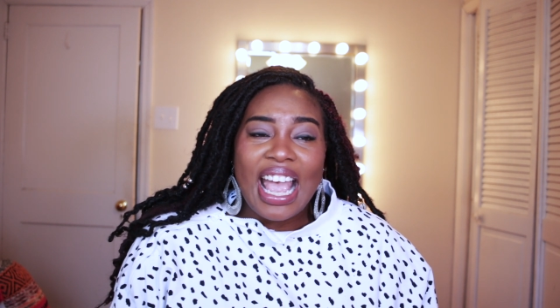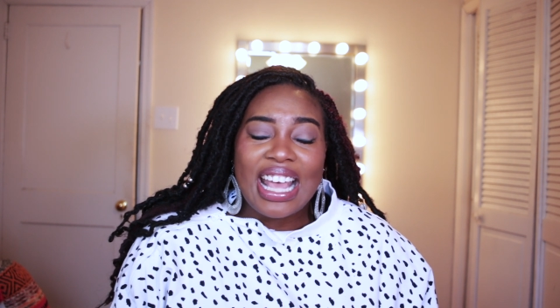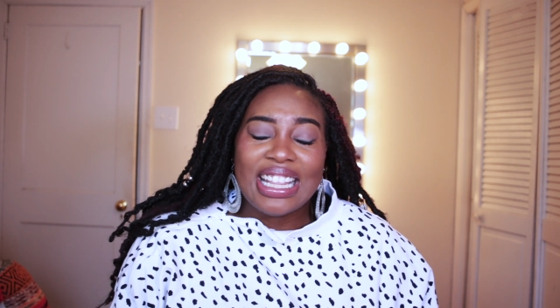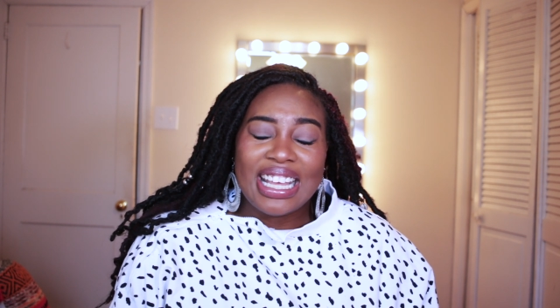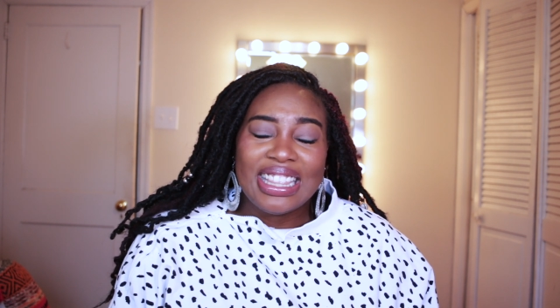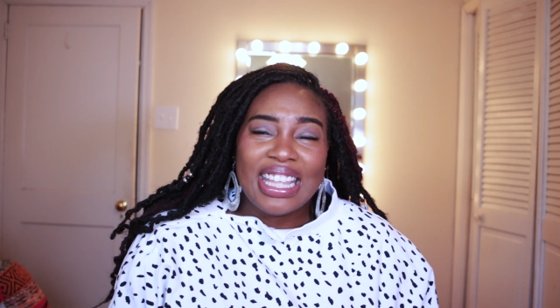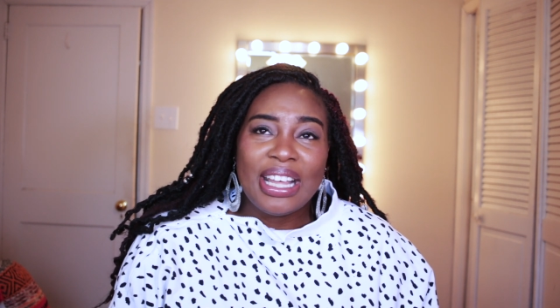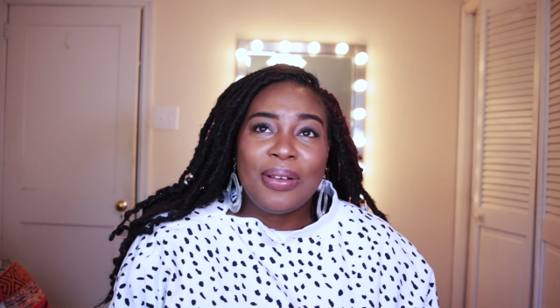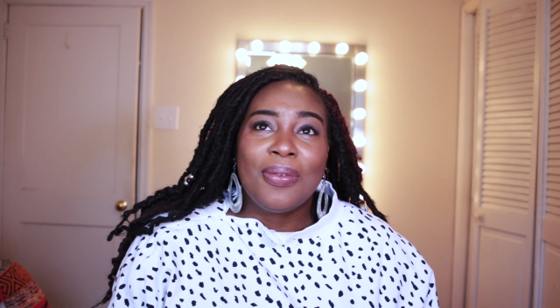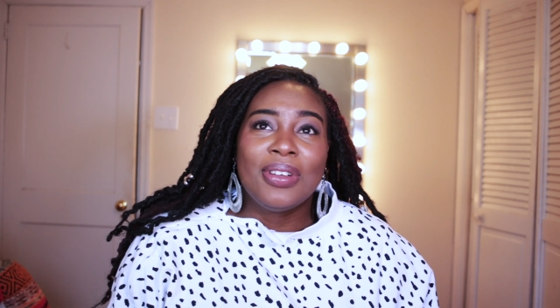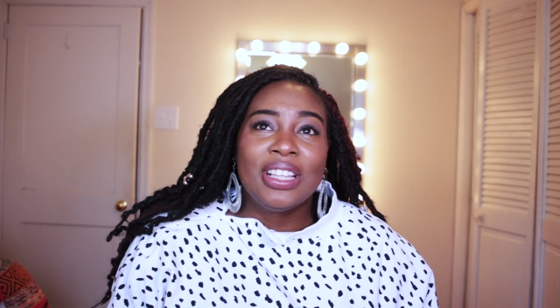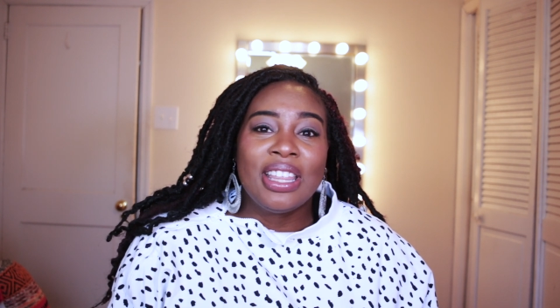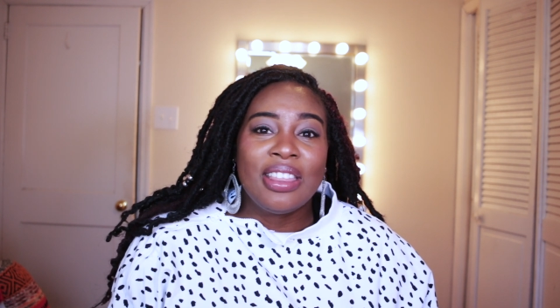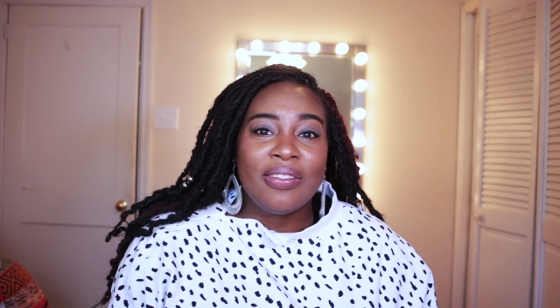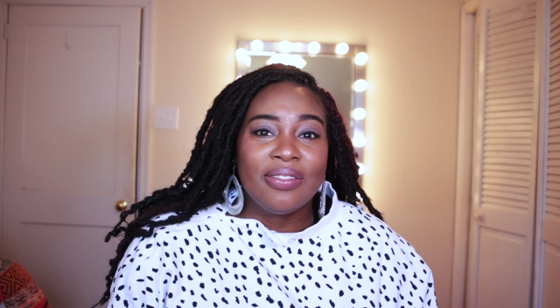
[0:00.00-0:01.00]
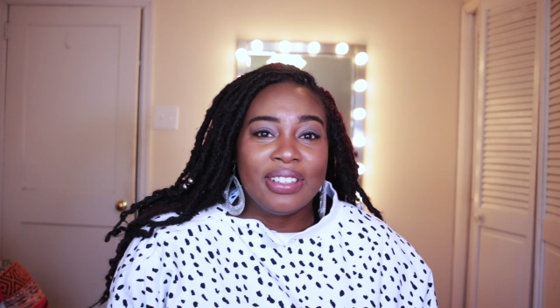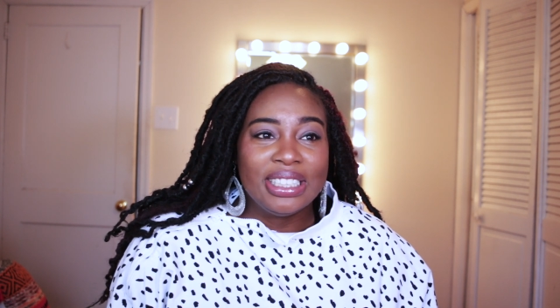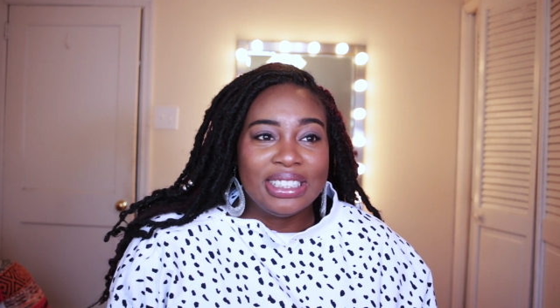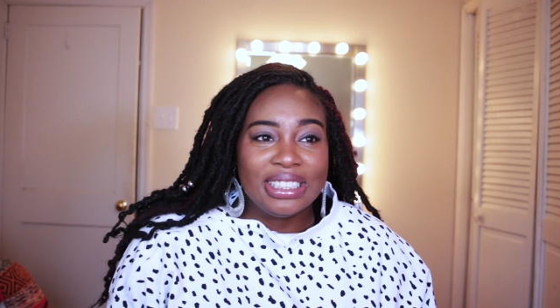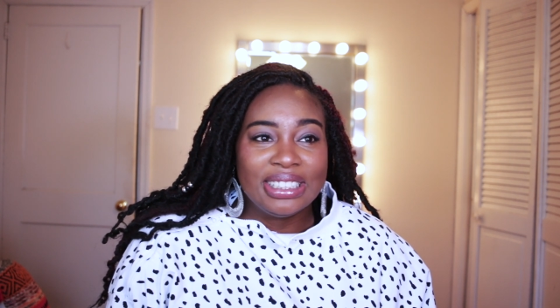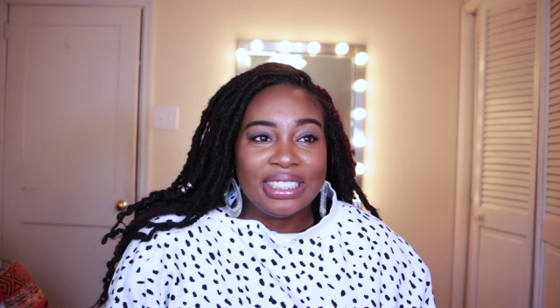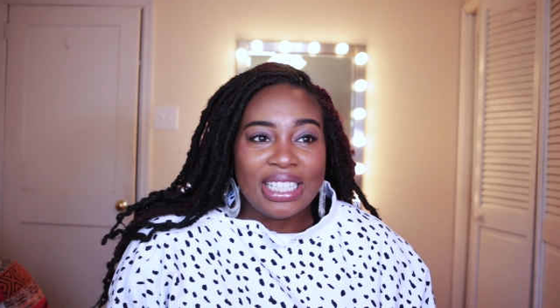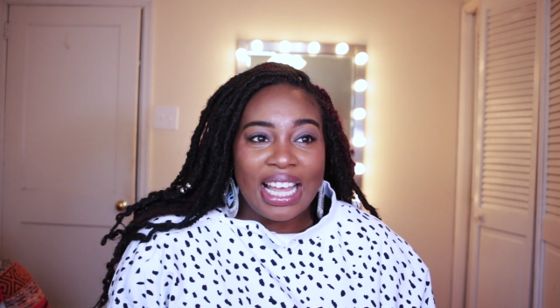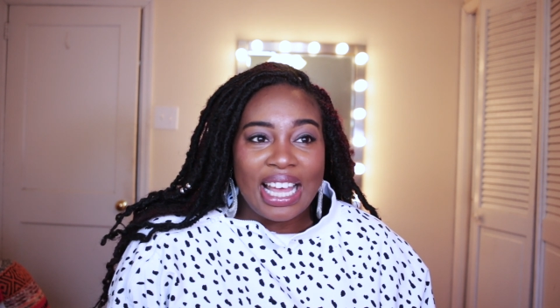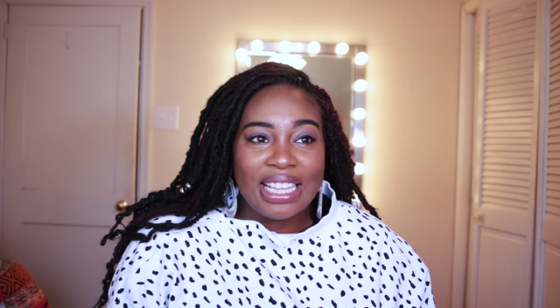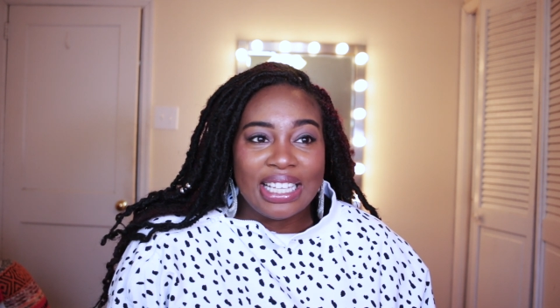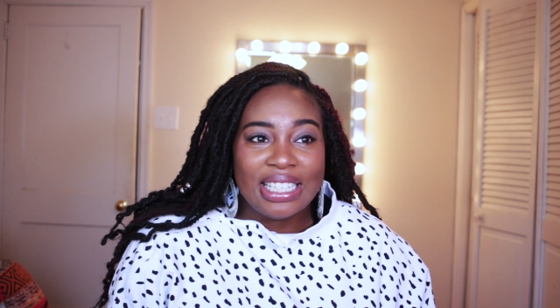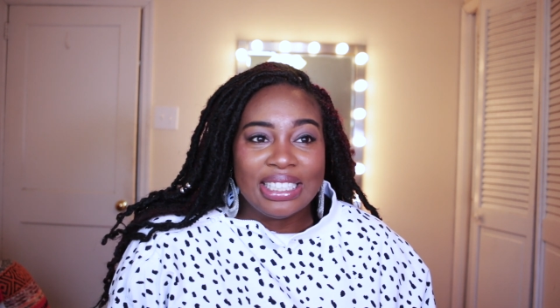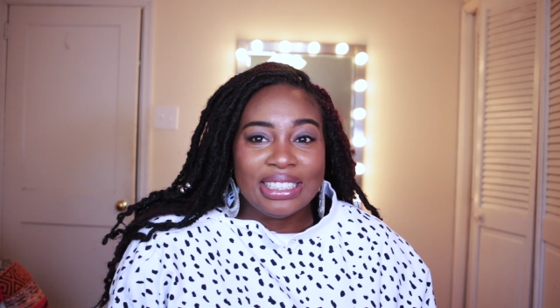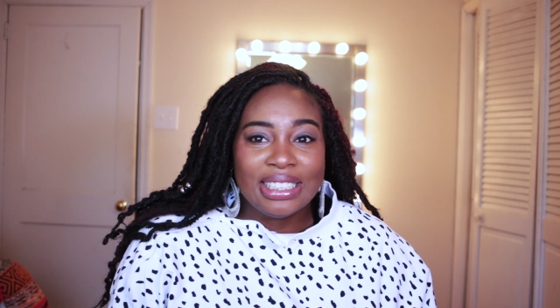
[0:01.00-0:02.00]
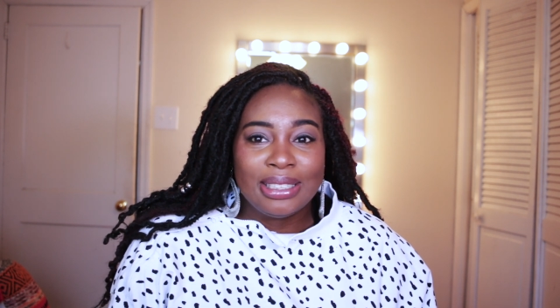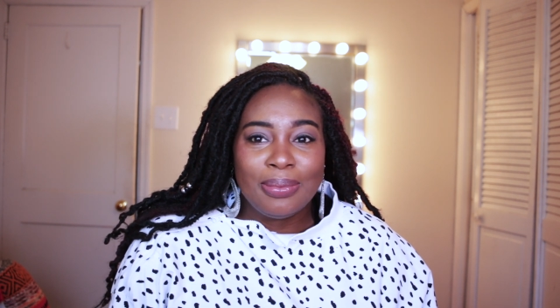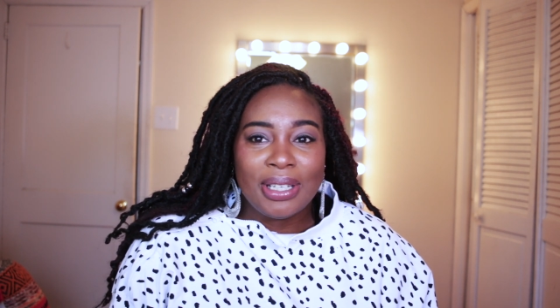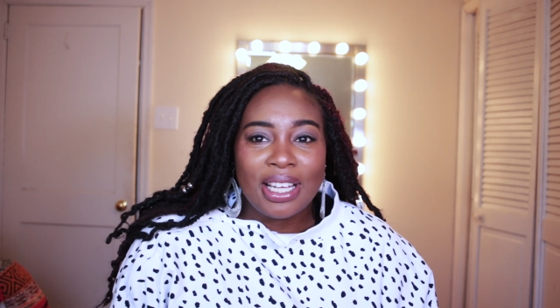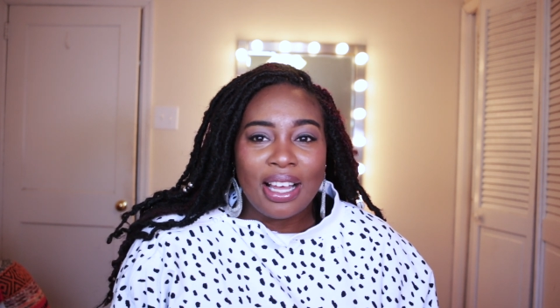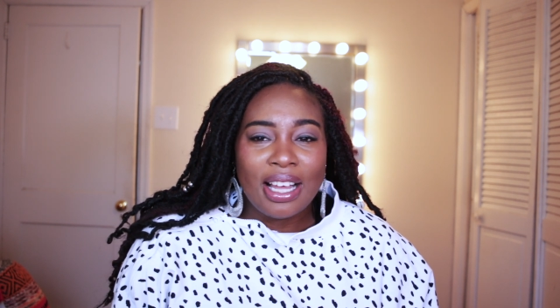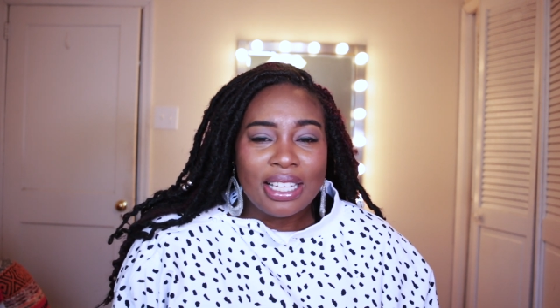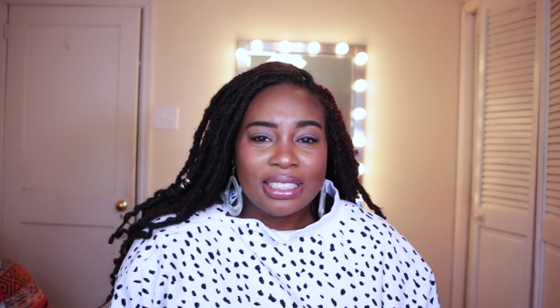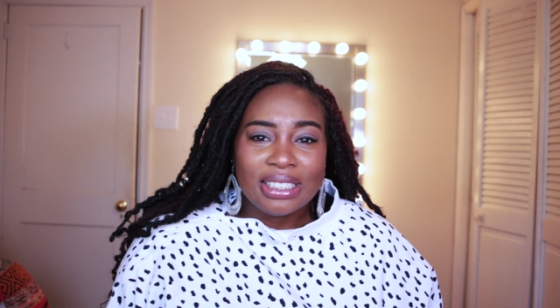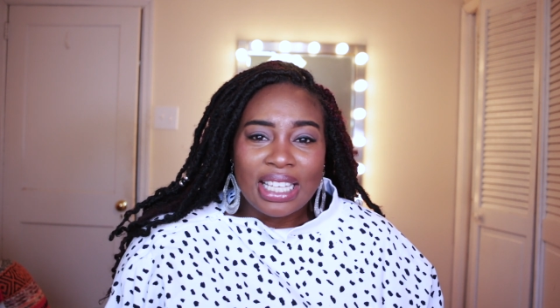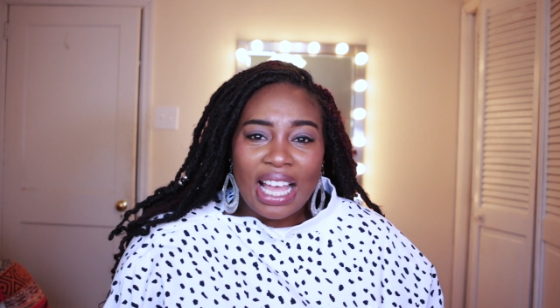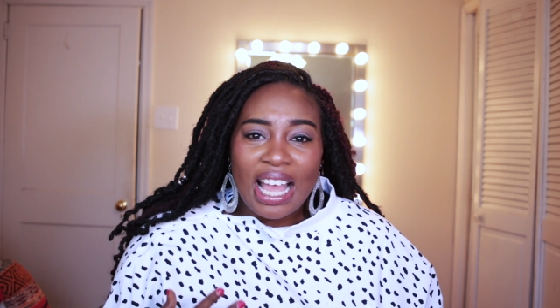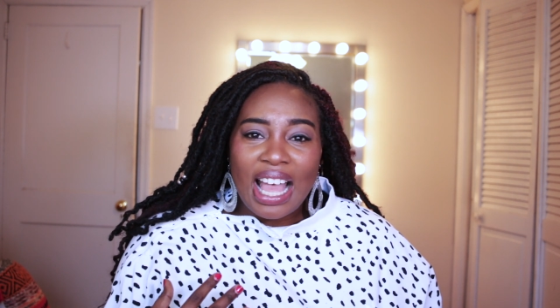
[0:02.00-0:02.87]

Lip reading: And I think one of the reasons that is because